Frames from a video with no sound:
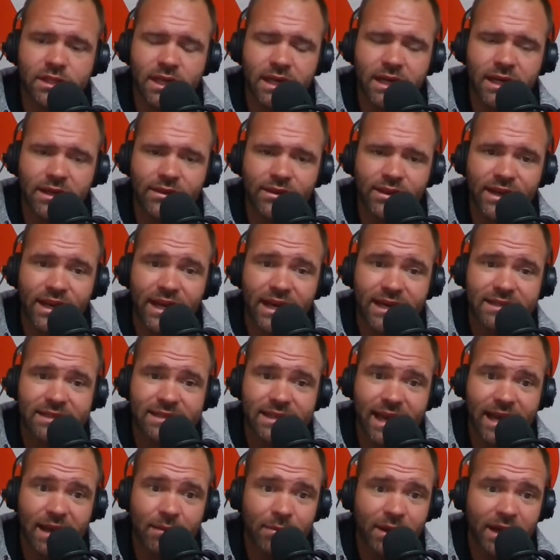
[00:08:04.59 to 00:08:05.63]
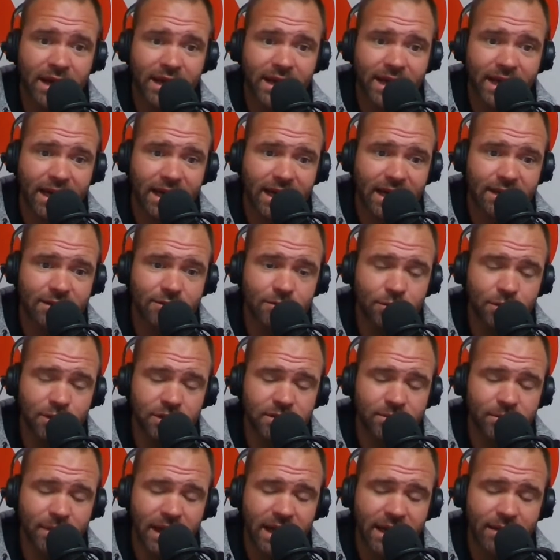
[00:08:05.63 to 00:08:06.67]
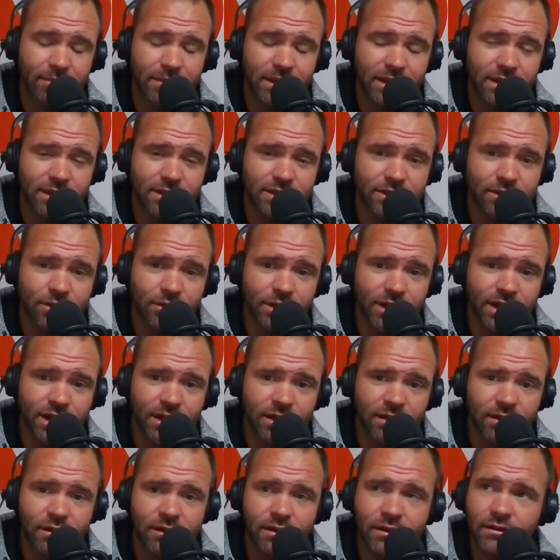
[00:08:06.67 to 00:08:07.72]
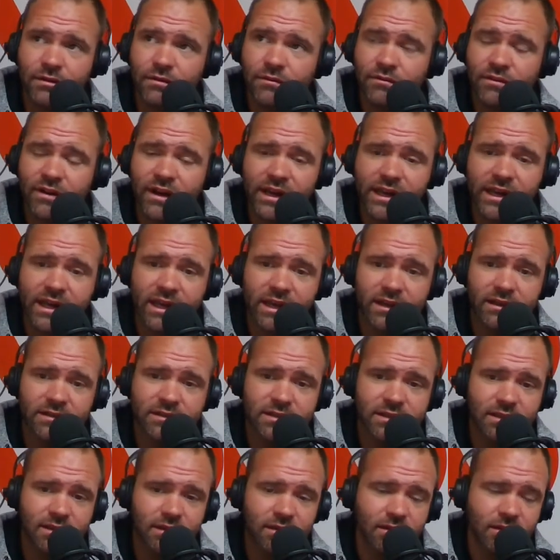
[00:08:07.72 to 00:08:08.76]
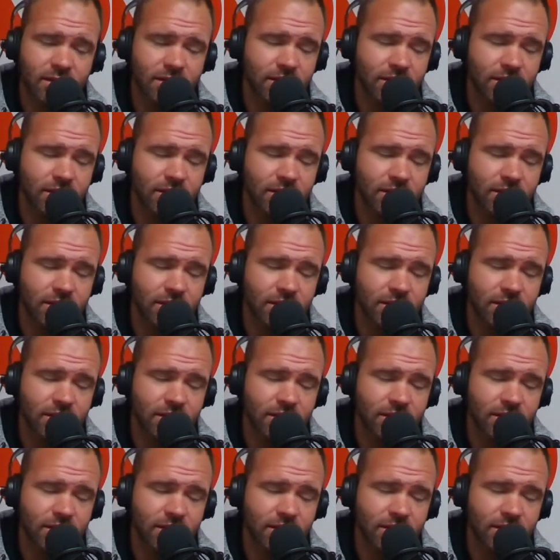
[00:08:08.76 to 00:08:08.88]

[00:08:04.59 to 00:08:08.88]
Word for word: Uh, the next game I caught was my Minnesota Vikings.